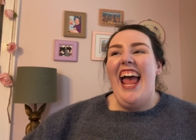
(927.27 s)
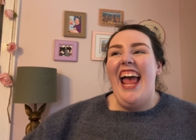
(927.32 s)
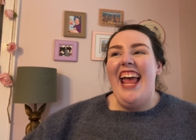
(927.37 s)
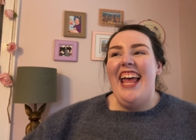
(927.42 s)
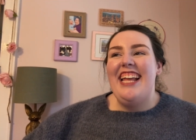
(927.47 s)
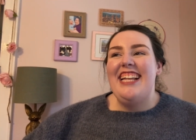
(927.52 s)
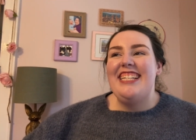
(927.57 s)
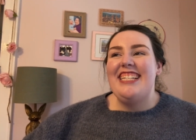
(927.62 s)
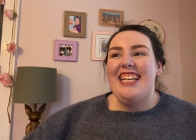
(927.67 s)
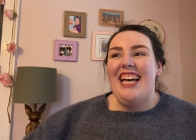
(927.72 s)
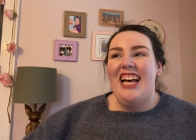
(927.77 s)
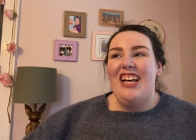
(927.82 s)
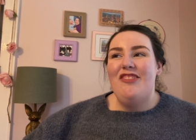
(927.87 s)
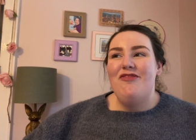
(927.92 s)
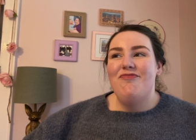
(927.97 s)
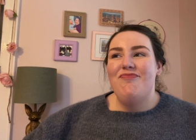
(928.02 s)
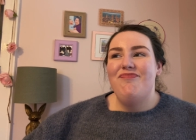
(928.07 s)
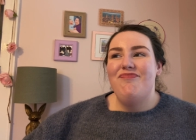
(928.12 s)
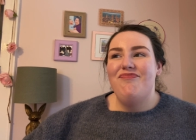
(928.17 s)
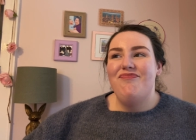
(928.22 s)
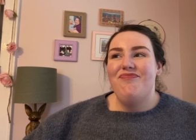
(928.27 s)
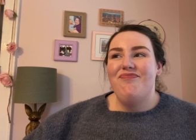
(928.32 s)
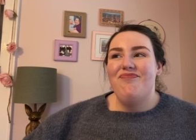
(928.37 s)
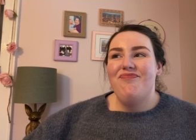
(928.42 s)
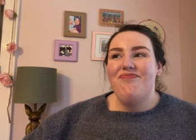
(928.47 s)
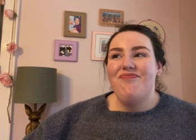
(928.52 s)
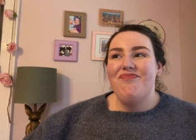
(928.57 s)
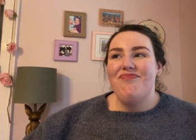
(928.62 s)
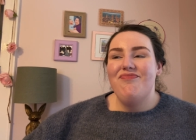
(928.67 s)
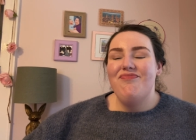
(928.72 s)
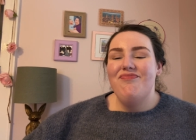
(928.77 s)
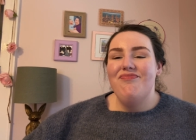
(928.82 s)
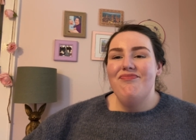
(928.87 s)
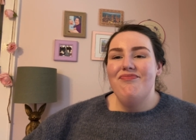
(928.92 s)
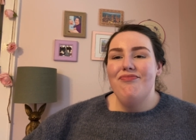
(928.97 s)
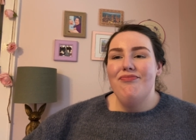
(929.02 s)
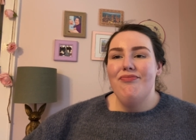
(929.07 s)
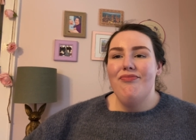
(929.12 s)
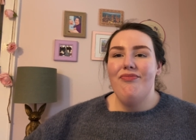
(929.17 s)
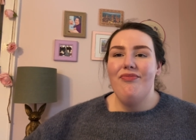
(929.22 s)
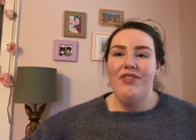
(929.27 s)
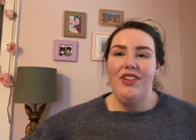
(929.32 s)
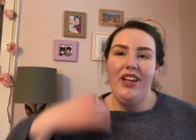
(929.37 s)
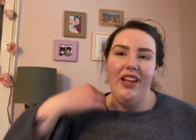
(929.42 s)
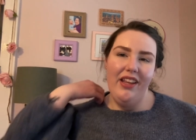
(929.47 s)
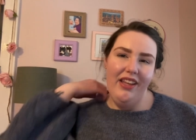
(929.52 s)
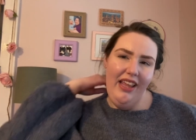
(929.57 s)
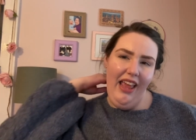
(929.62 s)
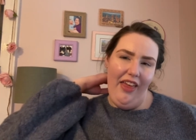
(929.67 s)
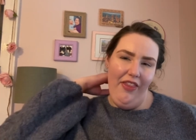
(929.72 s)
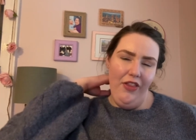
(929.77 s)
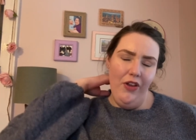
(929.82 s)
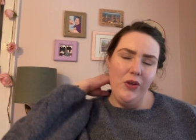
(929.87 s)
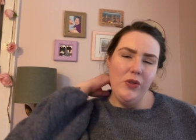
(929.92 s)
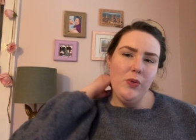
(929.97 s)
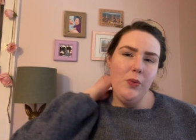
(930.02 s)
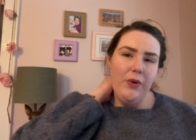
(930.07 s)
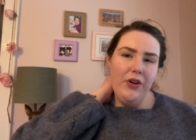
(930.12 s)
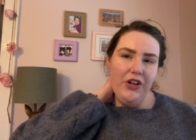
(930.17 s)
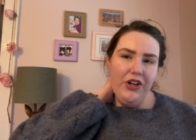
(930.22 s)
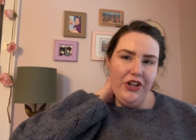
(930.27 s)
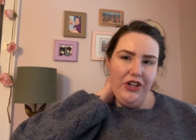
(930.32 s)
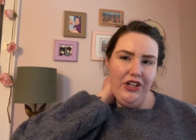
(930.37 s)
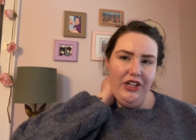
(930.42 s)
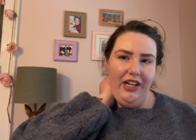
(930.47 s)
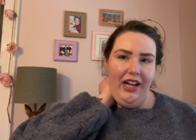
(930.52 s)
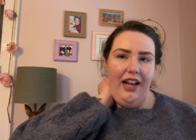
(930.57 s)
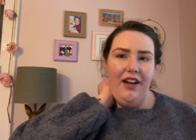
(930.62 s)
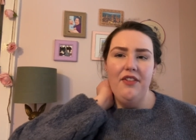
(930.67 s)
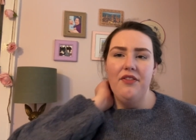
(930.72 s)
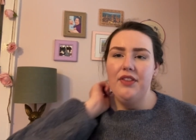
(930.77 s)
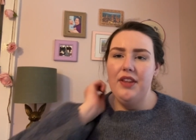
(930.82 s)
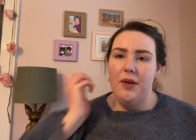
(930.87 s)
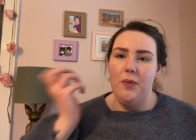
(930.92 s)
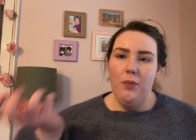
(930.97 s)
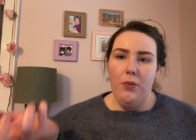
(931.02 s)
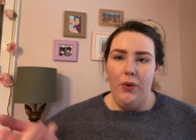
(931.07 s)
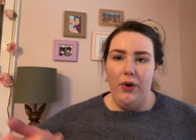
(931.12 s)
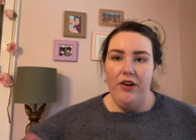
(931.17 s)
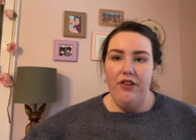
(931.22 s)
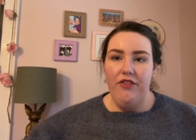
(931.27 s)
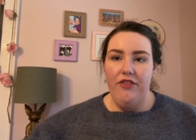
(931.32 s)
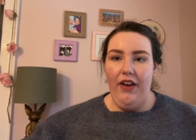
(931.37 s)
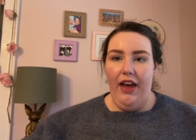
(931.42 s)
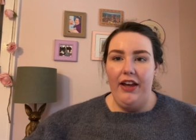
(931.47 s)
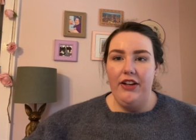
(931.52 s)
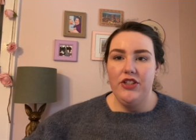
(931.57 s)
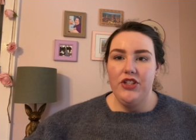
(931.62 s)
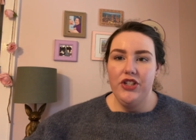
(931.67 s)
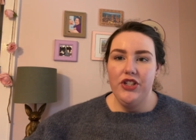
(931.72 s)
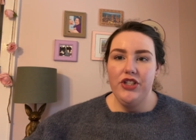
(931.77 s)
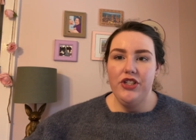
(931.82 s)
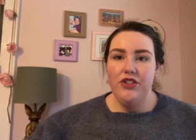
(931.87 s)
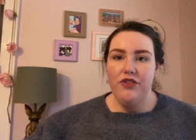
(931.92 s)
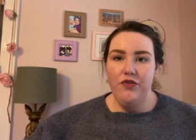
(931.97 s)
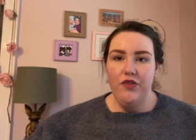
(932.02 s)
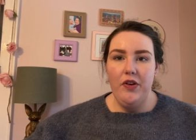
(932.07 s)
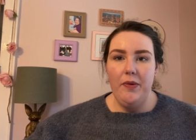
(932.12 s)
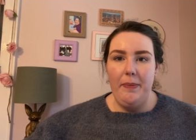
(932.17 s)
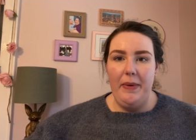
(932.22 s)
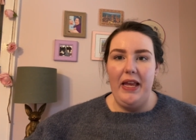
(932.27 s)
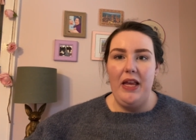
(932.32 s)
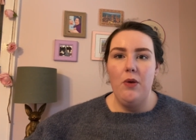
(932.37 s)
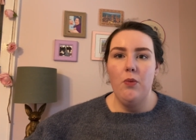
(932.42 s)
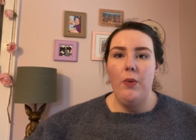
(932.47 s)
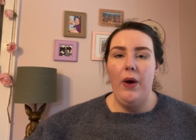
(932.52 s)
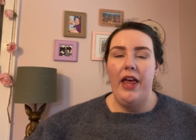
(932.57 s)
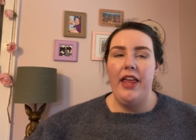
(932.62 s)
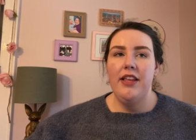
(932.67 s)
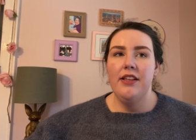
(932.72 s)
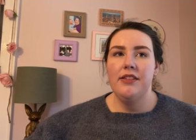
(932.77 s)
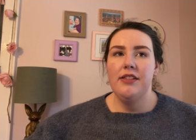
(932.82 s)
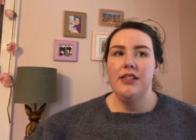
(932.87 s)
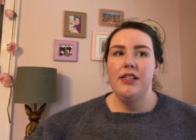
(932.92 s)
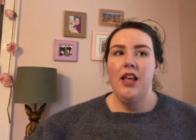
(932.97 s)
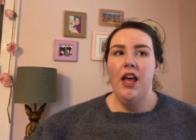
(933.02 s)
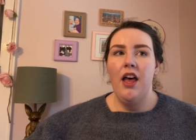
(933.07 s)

and um yeah those were kind of the important factors for me was